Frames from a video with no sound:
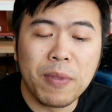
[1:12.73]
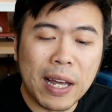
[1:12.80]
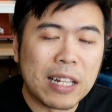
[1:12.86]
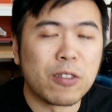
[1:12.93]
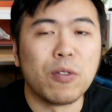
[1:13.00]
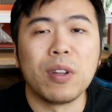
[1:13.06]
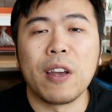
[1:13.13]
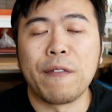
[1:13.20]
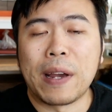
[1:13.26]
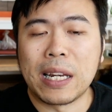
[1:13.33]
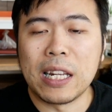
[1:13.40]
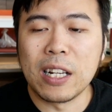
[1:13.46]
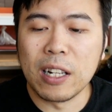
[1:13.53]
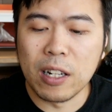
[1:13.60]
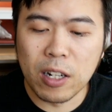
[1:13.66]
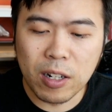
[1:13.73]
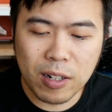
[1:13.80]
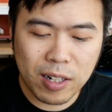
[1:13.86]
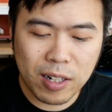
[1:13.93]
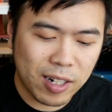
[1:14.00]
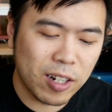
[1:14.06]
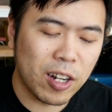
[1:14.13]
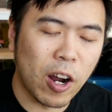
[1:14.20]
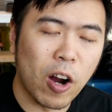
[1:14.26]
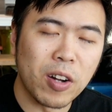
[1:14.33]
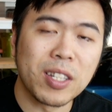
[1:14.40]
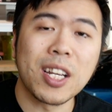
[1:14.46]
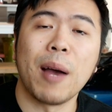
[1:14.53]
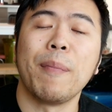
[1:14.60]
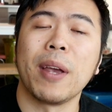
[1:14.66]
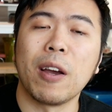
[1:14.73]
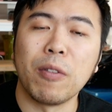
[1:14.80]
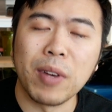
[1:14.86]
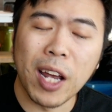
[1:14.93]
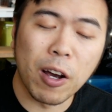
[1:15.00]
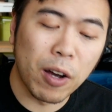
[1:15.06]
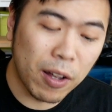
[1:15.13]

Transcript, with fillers: that's only affecting cards coming out now.